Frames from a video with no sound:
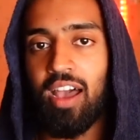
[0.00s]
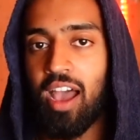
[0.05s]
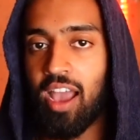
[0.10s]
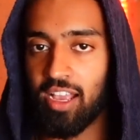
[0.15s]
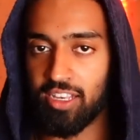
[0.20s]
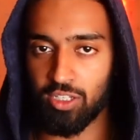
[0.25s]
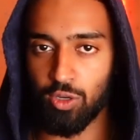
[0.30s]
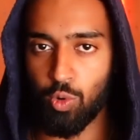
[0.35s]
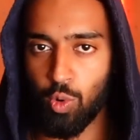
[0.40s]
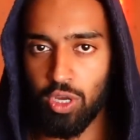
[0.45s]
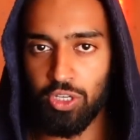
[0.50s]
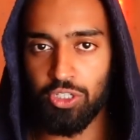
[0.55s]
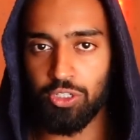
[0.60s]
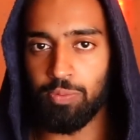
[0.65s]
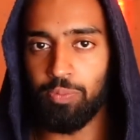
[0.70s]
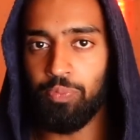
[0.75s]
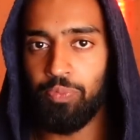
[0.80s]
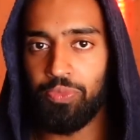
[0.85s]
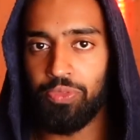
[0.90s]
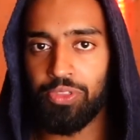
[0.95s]
I ask a
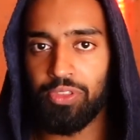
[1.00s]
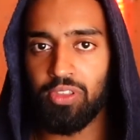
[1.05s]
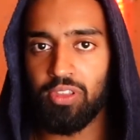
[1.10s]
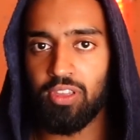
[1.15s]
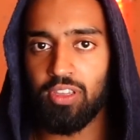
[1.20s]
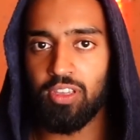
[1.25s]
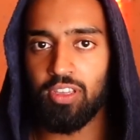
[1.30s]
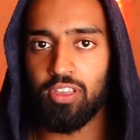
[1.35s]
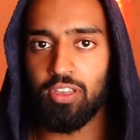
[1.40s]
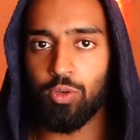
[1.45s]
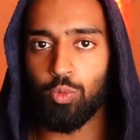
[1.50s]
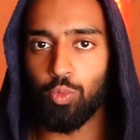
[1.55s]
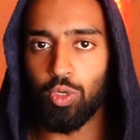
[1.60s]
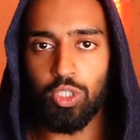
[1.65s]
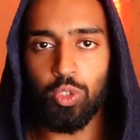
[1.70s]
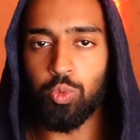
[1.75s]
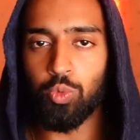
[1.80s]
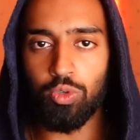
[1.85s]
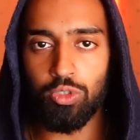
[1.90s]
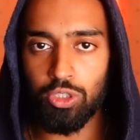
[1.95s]
question.
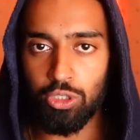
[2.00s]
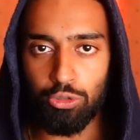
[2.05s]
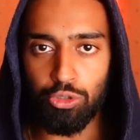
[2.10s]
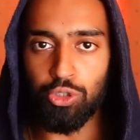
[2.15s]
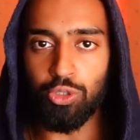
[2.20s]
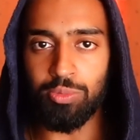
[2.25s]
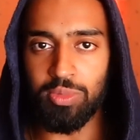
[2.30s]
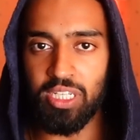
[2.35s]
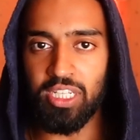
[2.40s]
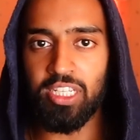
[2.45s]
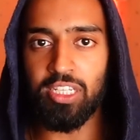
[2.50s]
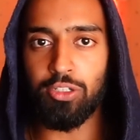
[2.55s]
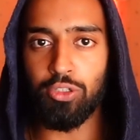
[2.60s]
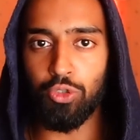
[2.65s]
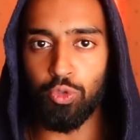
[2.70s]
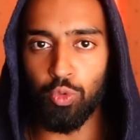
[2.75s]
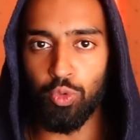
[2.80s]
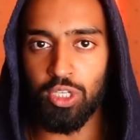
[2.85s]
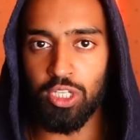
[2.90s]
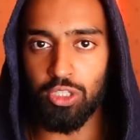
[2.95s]
Which social media
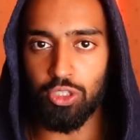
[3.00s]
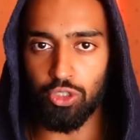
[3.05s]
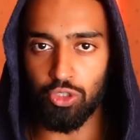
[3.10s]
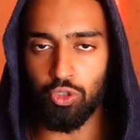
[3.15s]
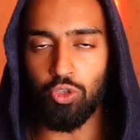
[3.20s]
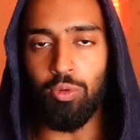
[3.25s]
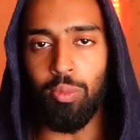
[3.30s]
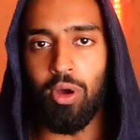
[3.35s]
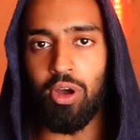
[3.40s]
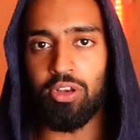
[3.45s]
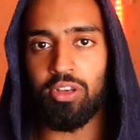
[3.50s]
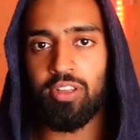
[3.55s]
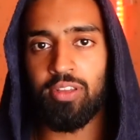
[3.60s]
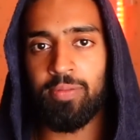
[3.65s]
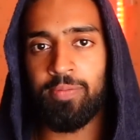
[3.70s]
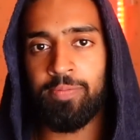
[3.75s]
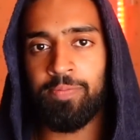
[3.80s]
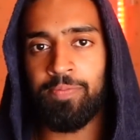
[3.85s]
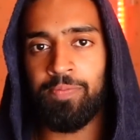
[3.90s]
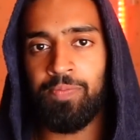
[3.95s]
do you consume on?
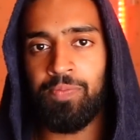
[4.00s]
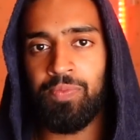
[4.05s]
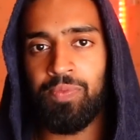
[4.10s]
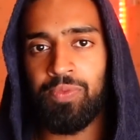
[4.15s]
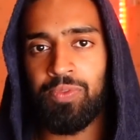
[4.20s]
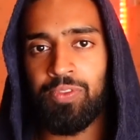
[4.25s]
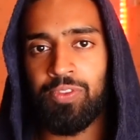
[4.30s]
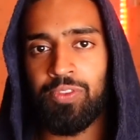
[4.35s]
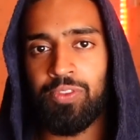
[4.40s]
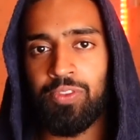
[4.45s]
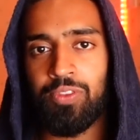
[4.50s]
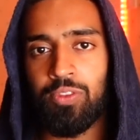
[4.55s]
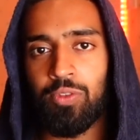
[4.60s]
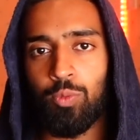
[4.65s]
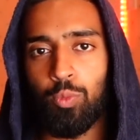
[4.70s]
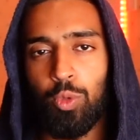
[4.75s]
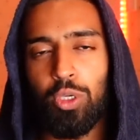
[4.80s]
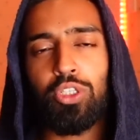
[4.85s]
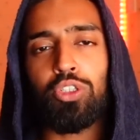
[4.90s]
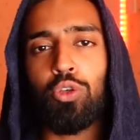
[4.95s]

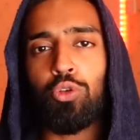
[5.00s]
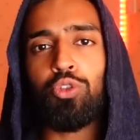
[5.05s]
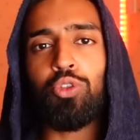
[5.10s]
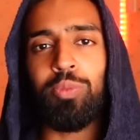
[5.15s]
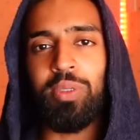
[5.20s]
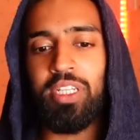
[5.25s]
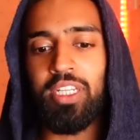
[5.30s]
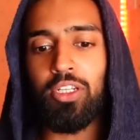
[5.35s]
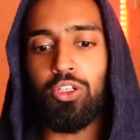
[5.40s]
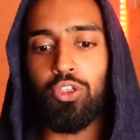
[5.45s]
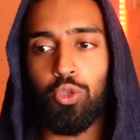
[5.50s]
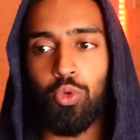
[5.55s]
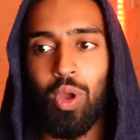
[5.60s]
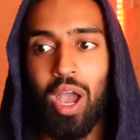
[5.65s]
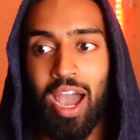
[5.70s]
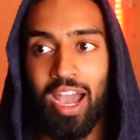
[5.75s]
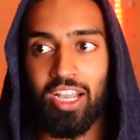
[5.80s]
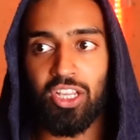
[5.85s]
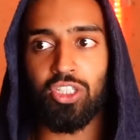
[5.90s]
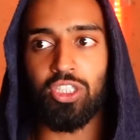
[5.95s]
Which social media do
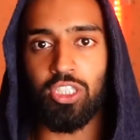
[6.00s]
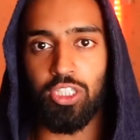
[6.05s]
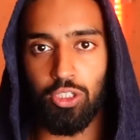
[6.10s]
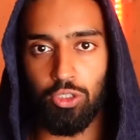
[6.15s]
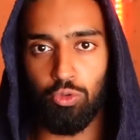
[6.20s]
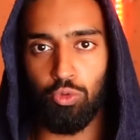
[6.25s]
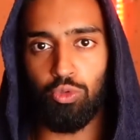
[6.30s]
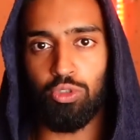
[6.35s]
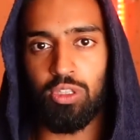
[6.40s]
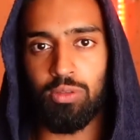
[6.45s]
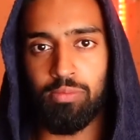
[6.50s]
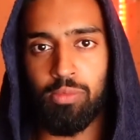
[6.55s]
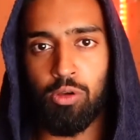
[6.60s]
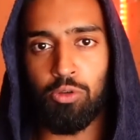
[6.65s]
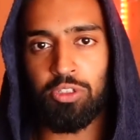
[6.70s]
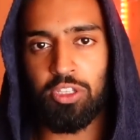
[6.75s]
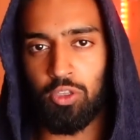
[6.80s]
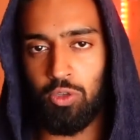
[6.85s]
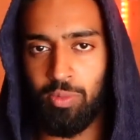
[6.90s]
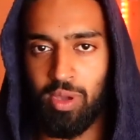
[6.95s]
you actually use the
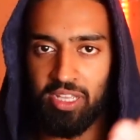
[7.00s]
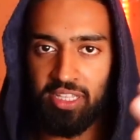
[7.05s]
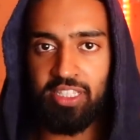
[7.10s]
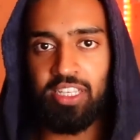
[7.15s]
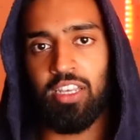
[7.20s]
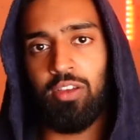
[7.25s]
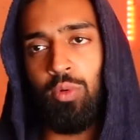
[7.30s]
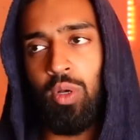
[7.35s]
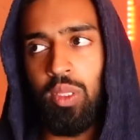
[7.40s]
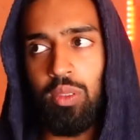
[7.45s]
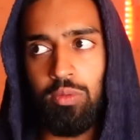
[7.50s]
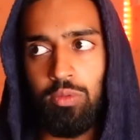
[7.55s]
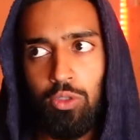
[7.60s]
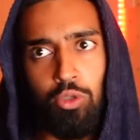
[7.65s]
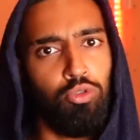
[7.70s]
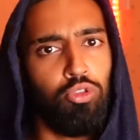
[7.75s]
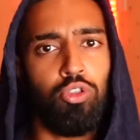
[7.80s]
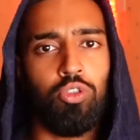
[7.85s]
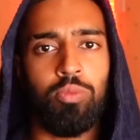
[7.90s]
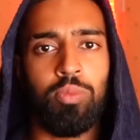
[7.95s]
most? And you might say, well,
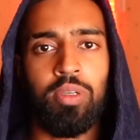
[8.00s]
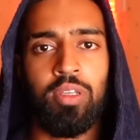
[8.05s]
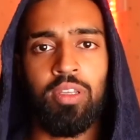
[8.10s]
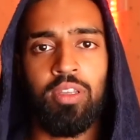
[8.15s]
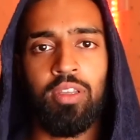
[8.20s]
YouTube.